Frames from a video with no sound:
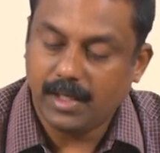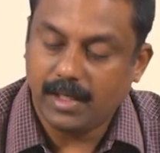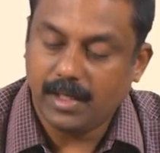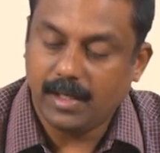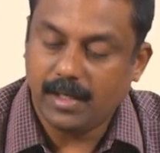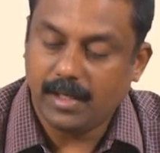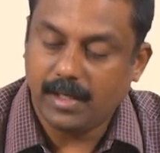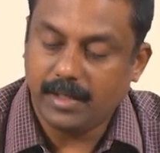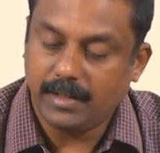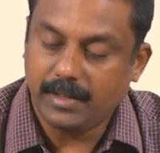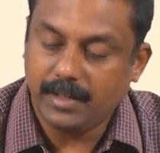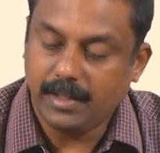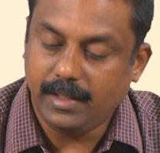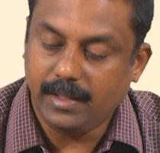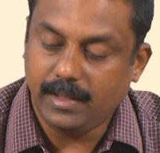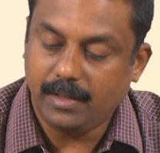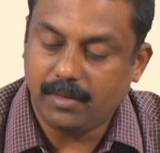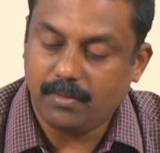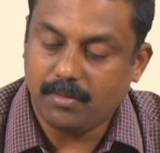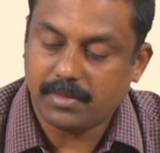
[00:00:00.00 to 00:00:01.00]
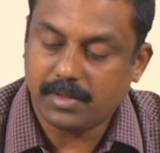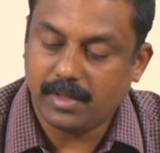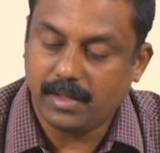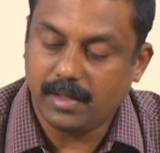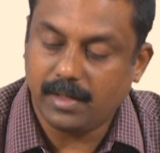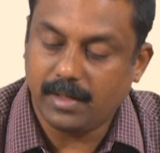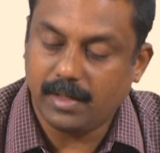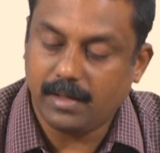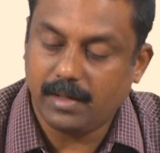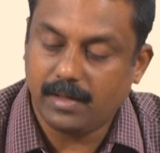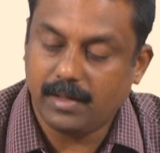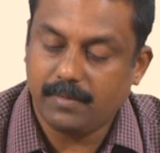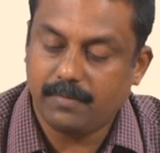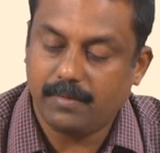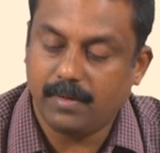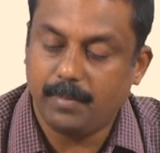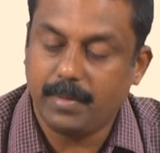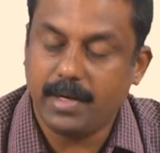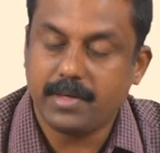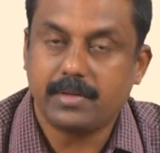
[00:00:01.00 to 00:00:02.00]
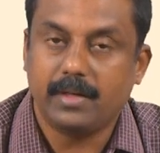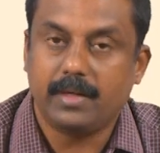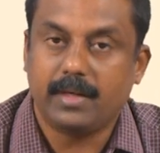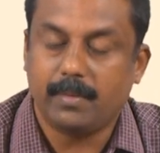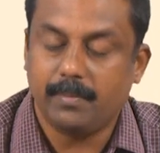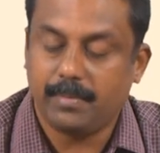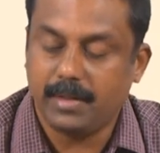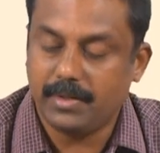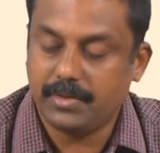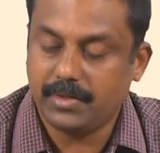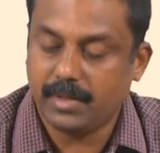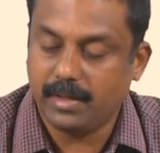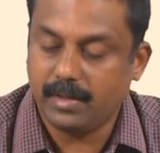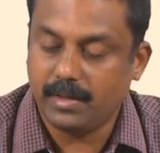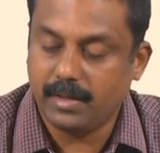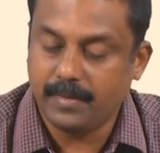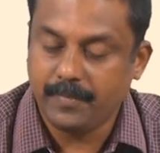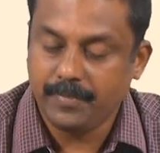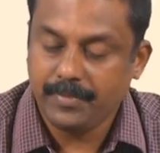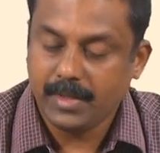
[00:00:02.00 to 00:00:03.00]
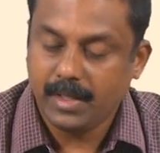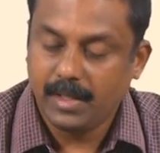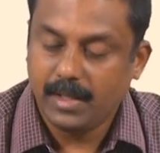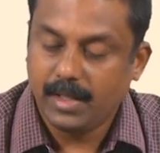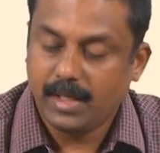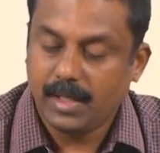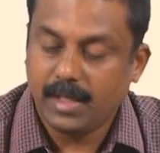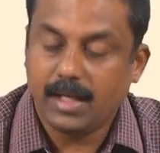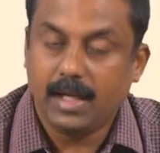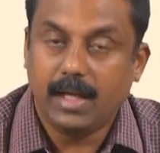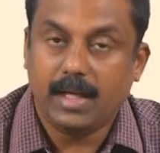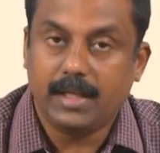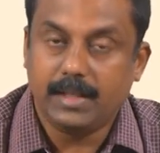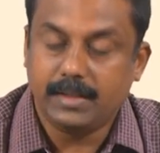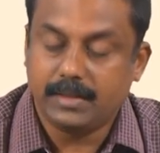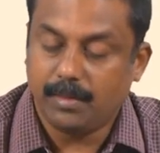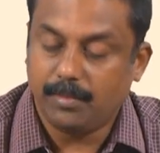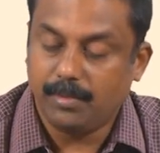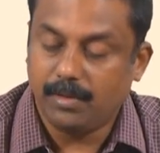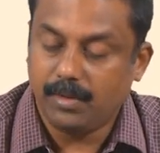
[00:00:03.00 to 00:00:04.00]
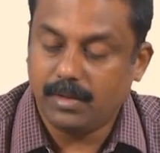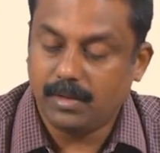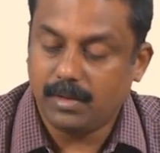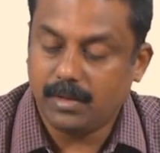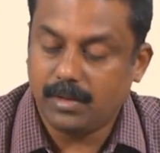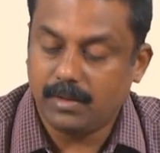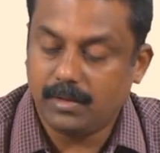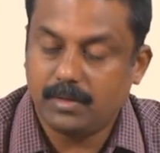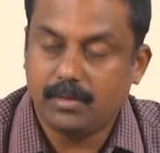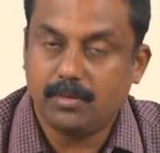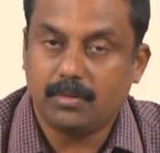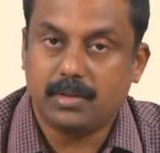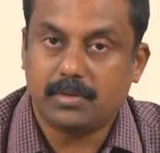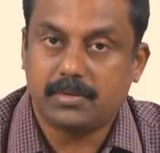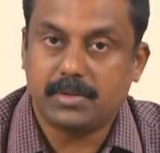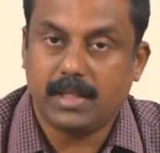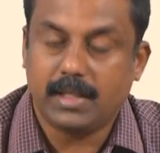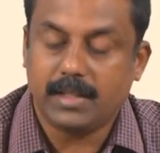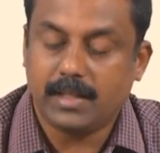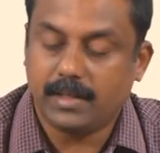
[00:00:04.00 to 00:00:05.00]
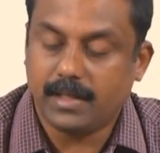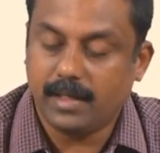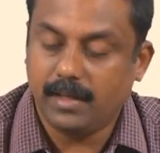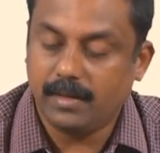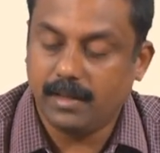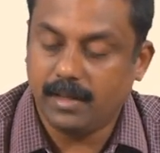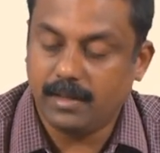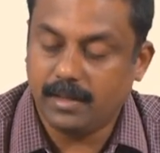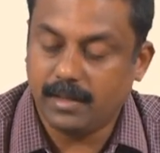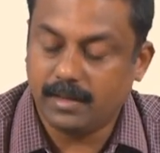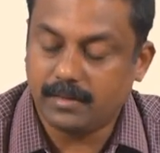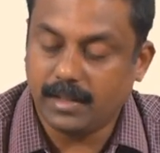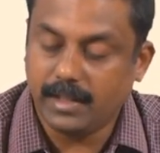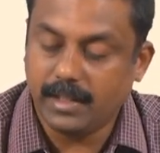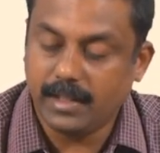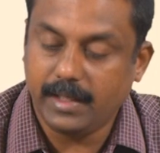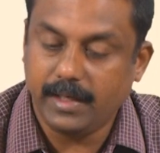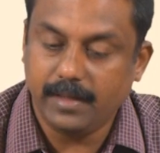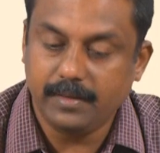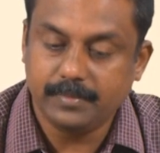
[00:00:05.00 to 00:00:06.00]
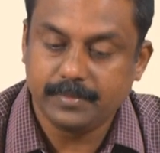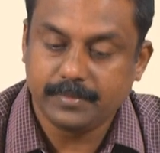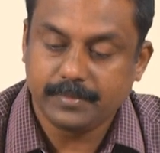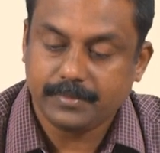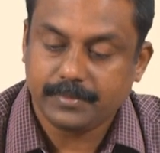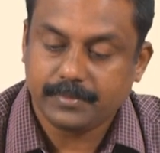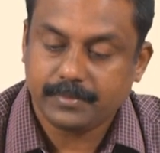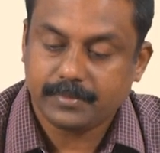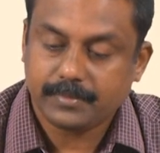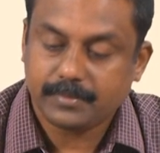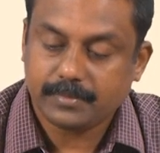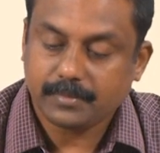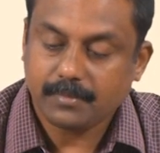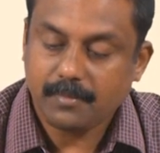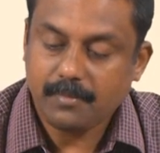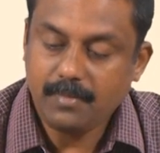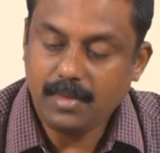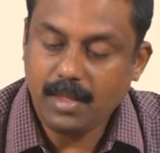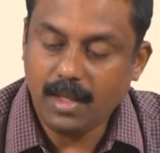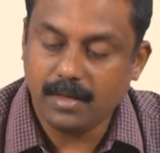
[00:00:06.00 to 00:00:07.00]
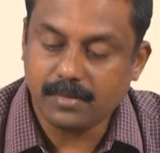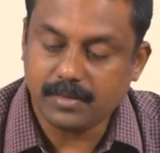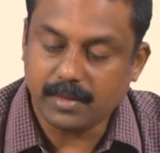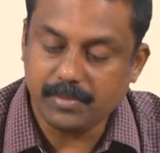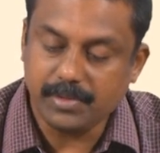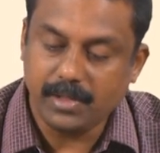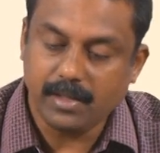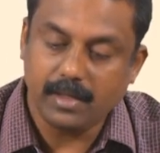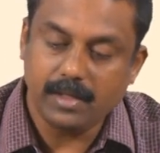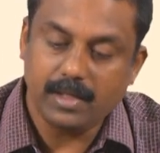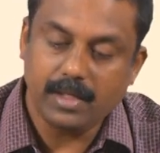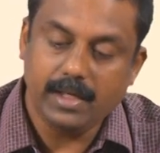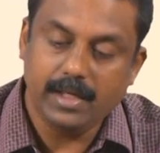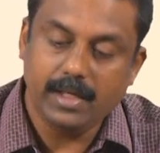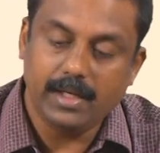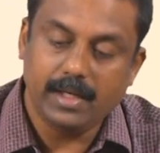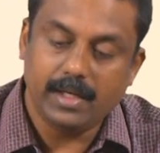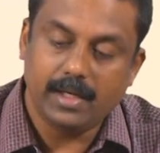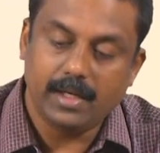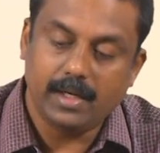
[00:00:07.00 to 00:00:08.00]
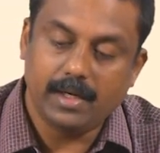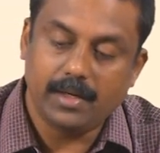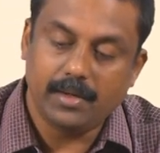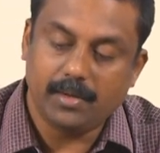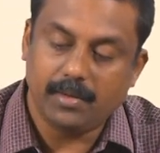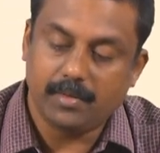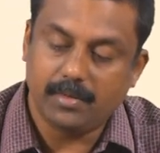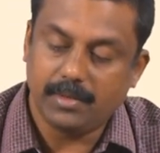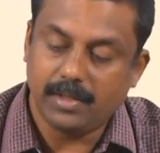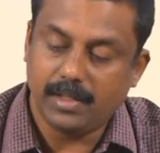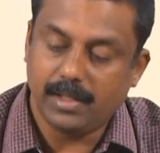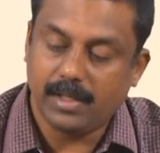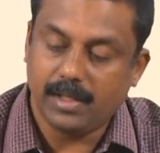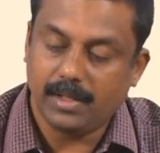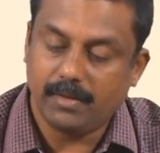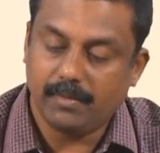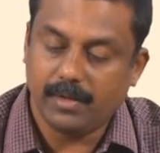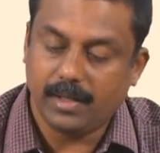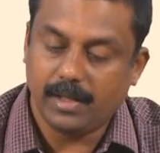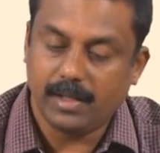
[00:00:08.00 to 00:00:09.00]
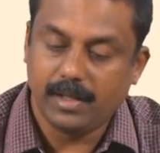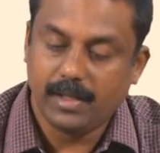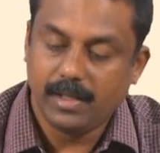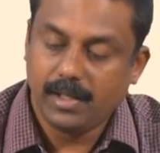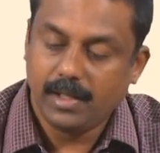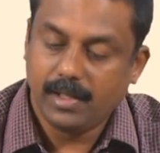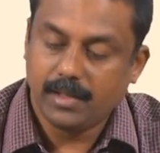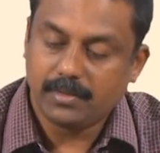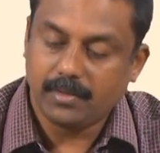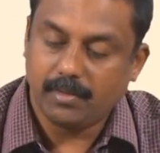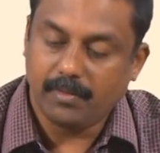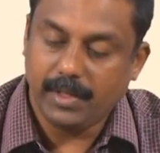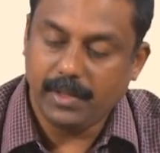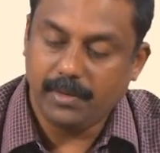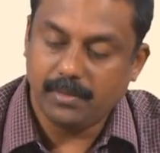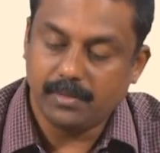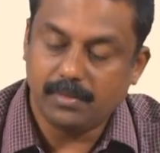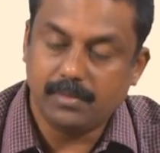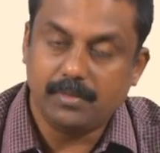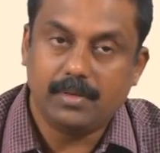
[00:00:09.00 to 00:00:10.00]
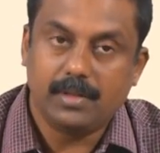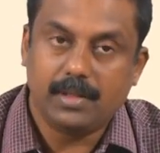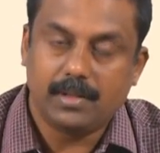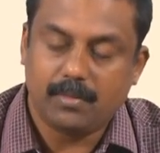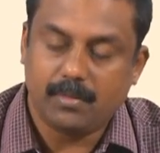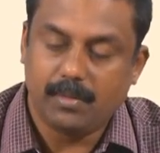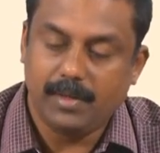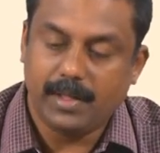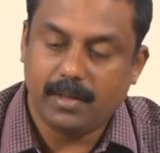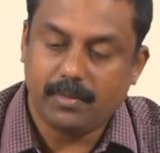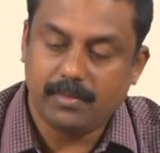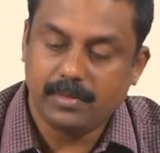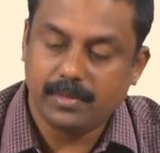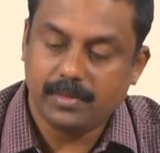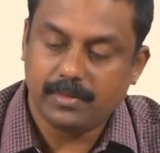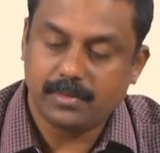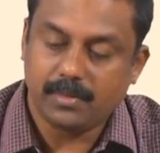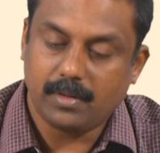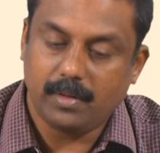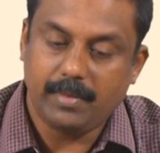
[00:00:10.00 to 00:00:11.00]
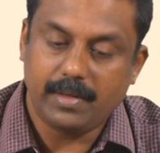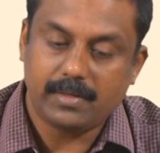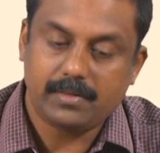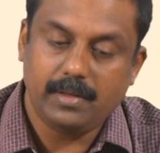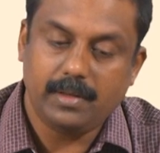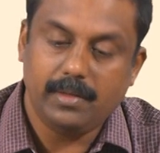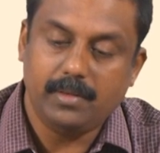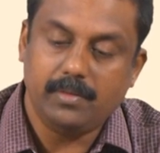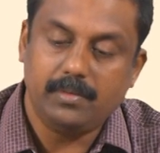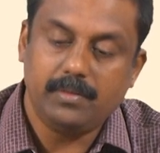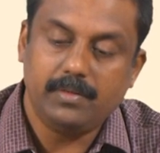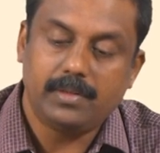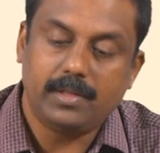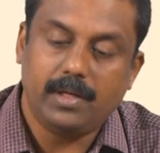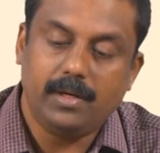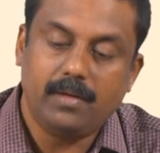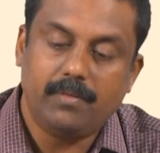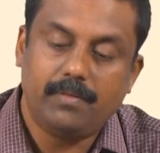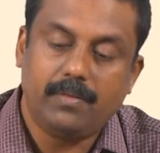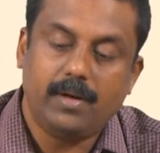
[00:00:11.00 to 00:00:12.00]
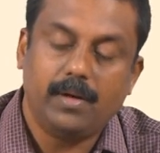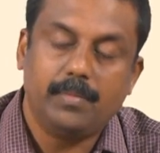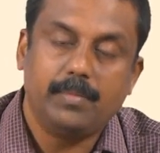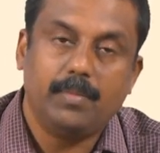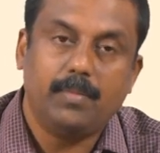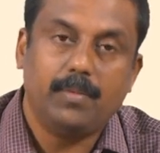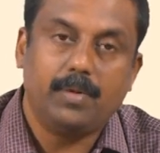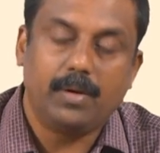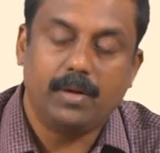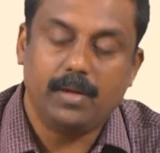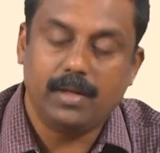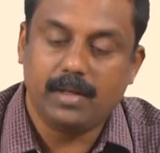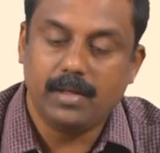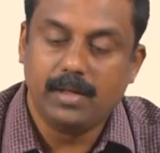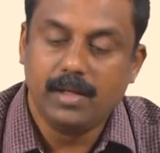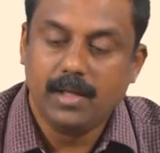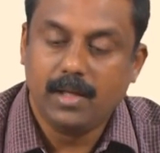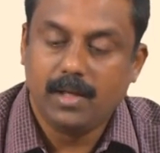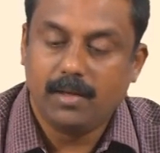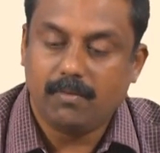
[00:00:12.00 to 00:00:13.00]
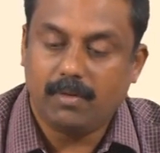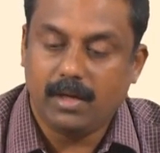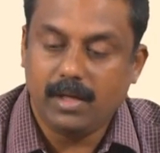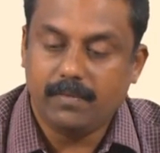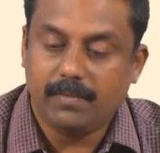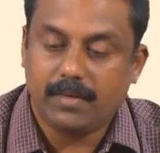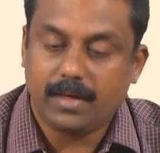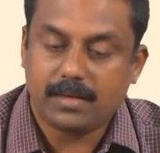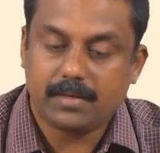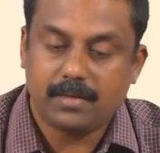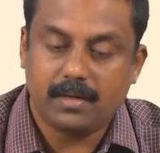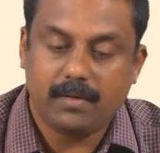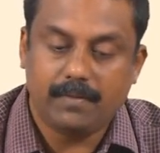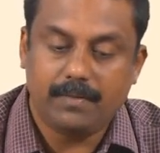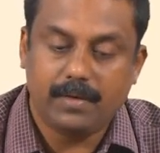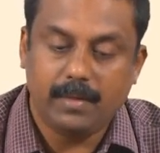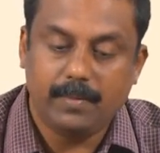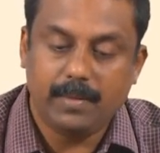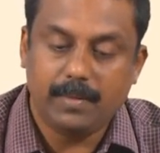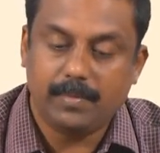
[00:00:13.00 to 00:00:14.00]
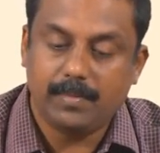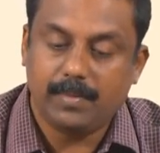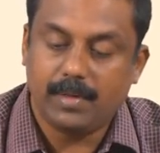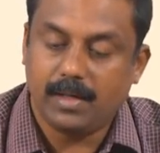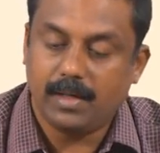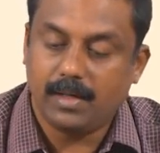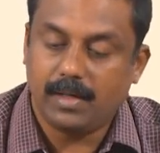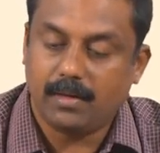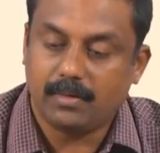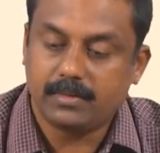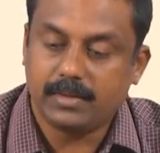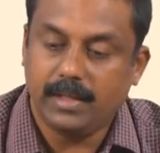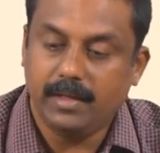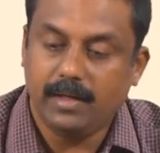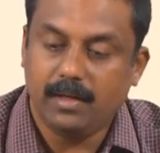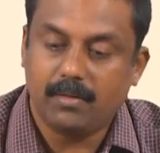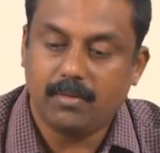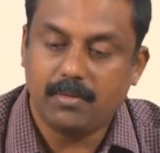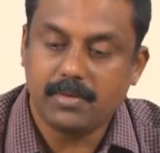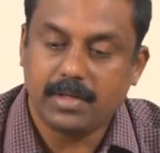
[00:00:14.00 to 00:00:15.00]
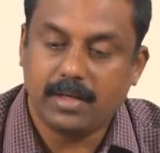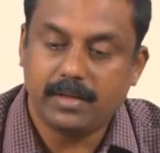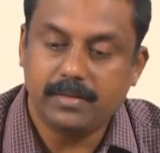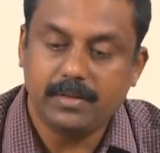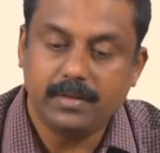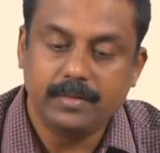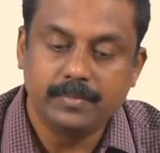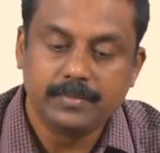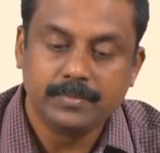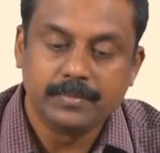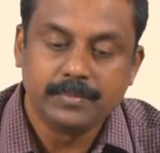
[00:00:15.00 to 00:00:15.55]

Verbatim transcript: uh, the inclusion formation temperature is about 2100 centigrade and subsequently uh, they, uh, uh, so when you cool down so obviously you tend to form more uh, volume fraction of aluminum uh, oxide inclusions